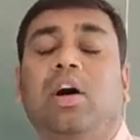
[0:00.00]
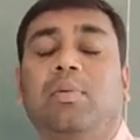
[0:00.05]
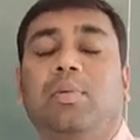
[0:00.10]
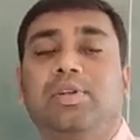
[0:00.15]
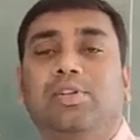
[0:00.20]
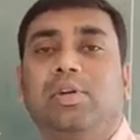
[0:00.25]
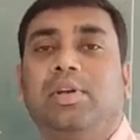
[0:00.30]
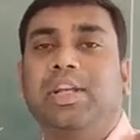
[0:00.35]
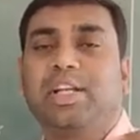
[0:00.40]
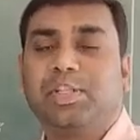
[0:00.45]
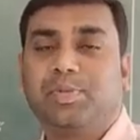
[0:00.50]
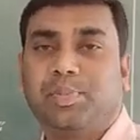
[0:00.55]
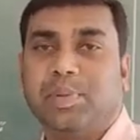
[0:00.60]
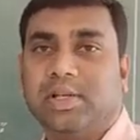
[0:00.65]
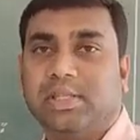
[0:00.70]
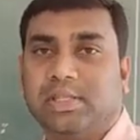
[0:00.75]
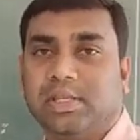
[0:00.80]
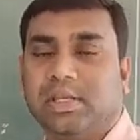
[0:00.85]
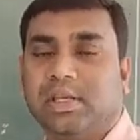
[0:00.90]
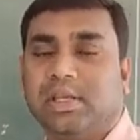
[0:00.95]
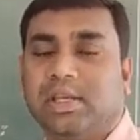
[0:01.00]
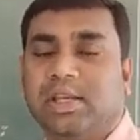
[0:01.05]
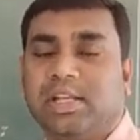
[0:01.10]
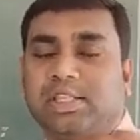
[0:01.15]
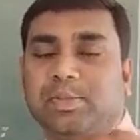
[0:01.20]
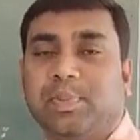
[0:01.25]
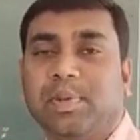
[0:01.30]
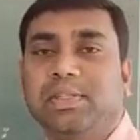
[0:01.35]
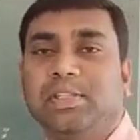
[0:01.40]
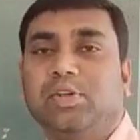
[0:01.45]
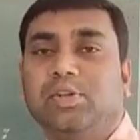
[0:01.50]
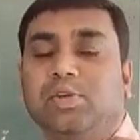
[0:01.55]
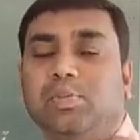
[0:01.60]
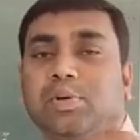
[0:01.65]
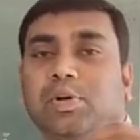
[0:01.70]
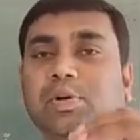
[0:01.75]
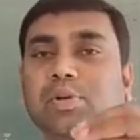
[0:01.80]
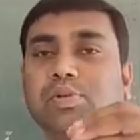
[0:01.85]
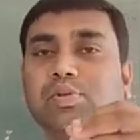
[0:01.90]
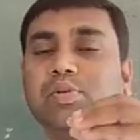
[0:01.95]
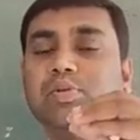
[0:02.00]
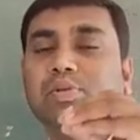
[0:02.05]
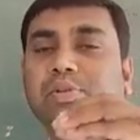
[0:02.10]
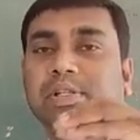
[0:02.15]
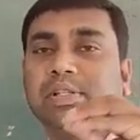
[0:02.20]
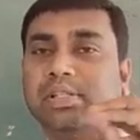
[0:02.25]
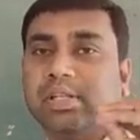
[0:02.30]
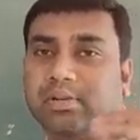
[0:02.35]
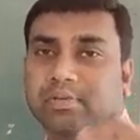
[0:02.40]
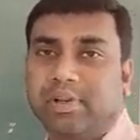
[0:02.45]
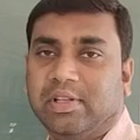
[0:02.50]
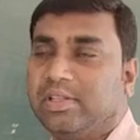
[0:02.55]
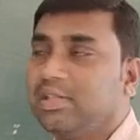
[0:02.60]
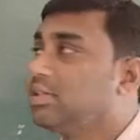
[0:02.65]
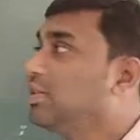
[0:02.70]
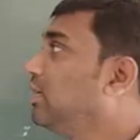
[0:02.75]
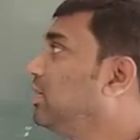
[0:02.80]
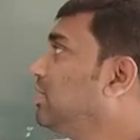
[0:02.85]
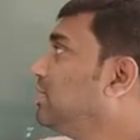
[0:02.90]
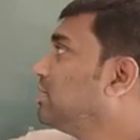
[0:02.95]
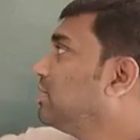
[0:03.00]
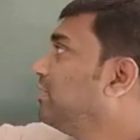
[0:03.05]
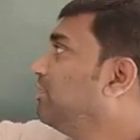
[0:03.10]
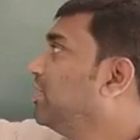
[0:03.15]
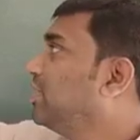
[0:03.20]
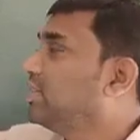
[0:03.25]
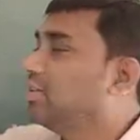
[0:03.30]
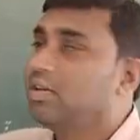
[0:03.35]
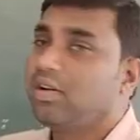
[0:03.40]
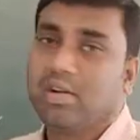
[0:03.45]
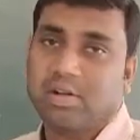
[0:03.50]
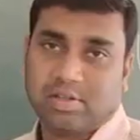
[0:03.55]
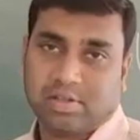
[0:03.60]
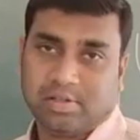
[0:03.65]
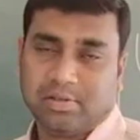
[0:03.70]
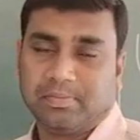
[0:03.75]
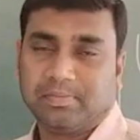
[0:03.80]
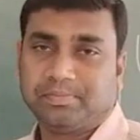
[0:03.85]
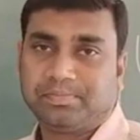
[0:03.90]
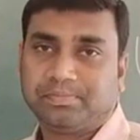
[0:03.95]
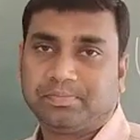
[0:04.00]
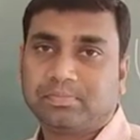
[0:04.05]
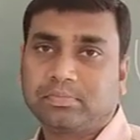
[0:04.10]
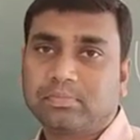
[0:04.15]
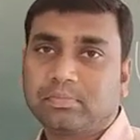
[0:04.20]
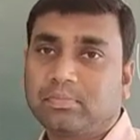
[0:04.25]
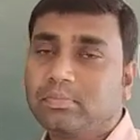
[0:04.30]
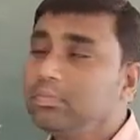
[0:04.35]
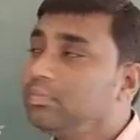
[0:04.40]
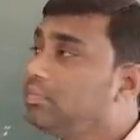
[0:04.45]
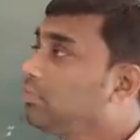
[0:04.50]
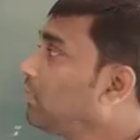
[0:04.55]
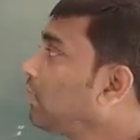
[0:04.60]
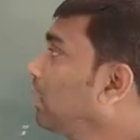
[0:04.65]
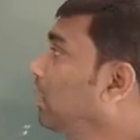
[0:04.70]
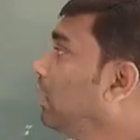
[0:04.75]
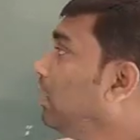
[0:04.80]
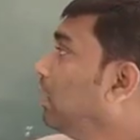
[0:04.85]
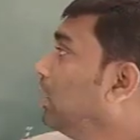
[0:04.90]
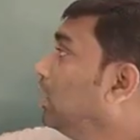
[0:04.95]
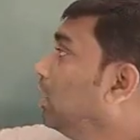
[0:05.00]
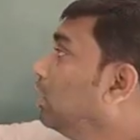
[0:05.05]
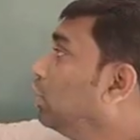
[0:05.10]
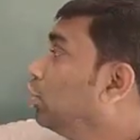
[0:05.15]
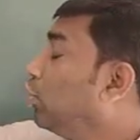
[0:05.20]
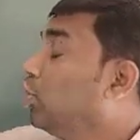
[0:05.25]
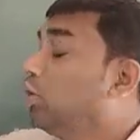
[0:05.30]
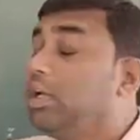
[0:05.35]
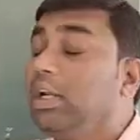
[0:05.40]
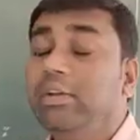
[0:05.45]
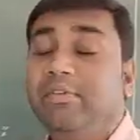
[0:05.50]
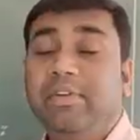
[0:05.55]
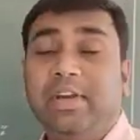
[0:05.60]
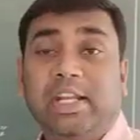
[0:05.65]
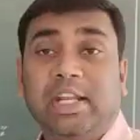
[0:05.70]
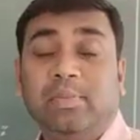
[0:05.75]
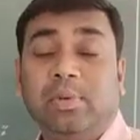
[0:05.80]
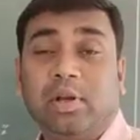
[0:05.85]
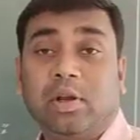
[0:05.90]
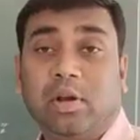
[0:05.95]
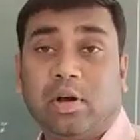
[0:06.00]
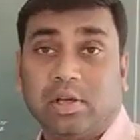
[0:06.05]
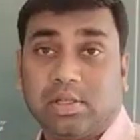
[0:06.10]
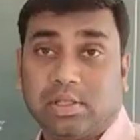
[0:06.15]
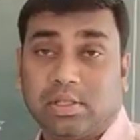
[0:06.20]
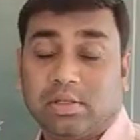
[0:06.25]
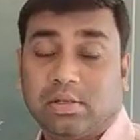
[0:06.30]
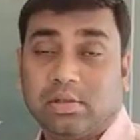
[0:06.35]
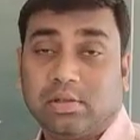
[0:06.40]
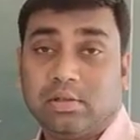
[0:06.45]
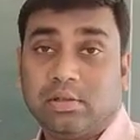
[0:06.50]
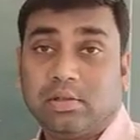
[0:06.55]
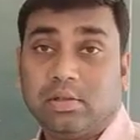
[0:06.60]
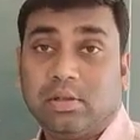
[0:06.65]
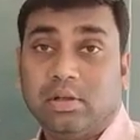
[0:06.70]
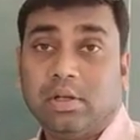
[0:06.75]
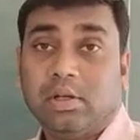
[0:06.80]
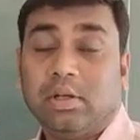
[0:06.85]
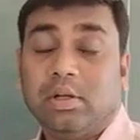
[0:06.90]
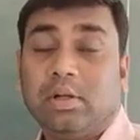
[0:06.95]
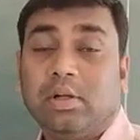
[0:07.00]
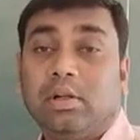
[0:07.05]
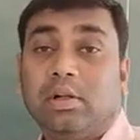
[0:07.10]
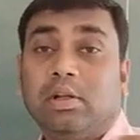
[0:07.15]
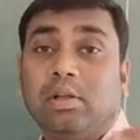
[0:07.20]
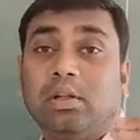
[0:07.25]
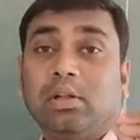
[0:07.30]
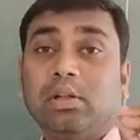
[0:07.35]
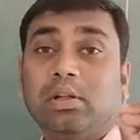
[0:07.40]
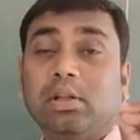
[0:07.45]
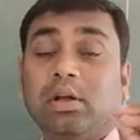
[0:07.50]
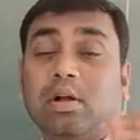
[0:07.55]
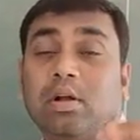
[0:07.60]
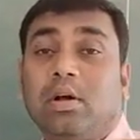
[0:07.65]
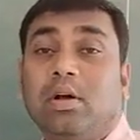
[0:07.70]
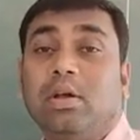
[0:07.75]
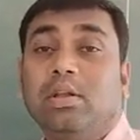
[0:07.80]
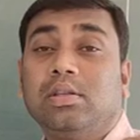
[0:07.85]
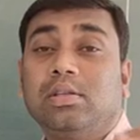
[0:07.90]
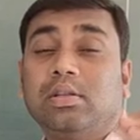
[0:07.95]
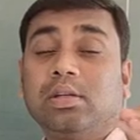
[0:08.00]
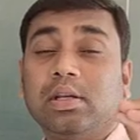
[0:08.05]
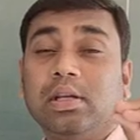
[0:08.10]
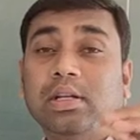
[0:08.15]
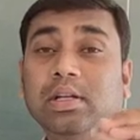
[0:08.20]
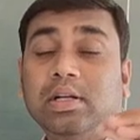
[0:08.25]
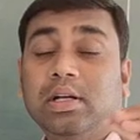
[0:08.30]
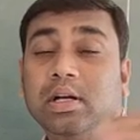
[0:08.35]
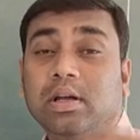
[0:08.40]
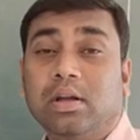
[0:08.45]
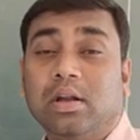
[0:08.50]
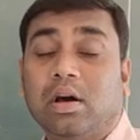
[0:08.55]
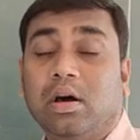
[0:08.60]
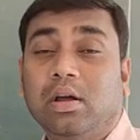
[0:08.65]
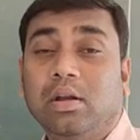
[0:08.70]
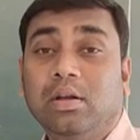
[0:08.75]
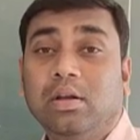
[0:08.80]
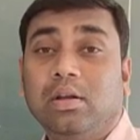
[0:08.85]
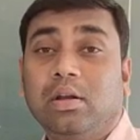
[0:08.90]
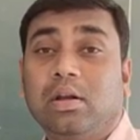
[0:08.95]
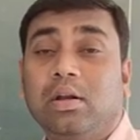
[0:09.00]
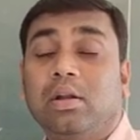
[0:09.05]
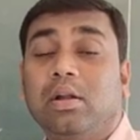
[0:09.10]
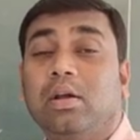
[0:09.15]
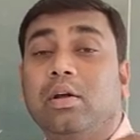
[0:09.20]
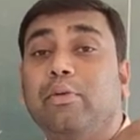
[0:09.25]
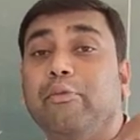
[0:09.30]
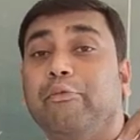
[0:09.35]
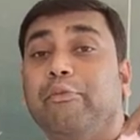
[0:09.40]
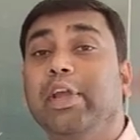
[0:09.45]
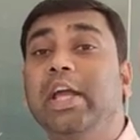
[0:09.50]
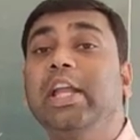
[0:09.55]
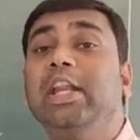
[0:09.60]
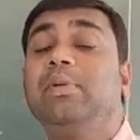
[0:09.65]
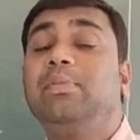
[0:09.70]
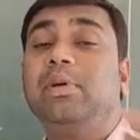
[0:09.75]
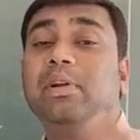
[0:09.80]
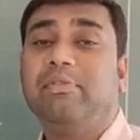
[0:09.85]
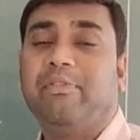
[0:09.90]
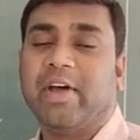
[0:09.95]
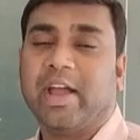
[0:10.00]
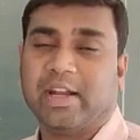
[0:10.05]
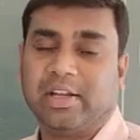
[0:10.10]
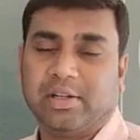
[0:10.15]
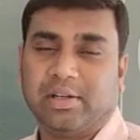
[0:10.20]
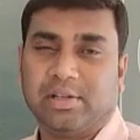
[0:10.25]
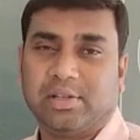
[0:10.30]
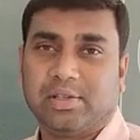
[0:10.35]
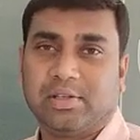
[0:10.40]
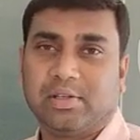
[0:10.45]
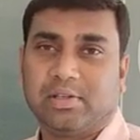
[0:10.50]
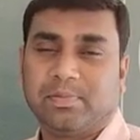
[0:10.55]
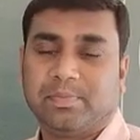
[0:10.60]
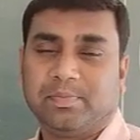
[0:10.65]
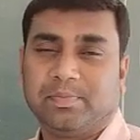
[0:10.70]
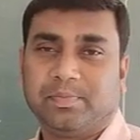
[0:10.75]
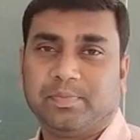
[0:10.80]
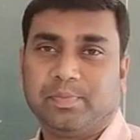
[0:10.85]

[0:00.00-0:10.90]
much you are expensing to produce goods and services, that is fixed cost. Total variable cost, the cost incurred on variable factors.